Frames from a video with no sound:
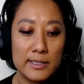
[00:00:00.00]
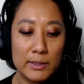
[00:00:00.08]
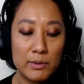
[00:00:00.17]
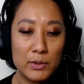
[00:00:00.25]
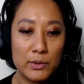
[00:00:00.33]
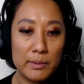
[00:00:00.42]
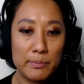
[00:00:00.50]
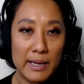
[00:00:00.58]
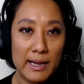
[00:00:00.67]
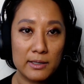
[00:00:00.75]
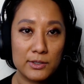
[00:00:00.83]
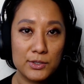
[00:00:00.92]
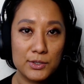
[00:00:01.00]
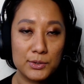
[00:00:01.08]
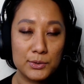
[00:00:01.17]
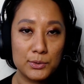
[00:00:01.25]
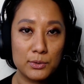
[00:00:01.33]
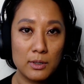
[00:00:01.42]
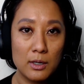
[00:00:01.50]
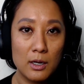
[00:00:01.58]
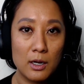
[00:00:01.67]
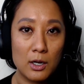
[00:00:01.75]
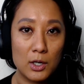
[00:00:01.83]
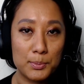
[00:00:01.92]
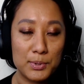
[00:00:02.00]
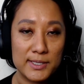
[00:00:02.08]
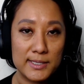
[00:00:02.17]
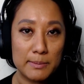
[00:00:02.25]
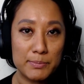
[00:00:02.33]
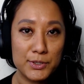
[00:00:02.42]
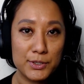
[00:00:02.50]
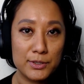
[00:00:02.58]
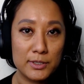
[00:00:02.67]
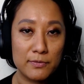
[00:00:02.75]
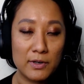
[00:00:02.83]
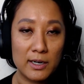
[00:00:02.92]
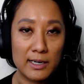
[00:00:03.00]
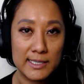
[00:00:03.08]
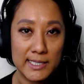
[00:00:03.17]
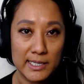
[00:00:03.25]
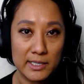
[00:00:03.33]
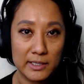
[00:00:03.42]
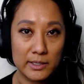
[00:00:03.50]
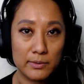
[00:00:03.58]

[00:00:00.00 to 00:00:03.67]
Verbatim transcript: say we're going back to our perceptions of our identity,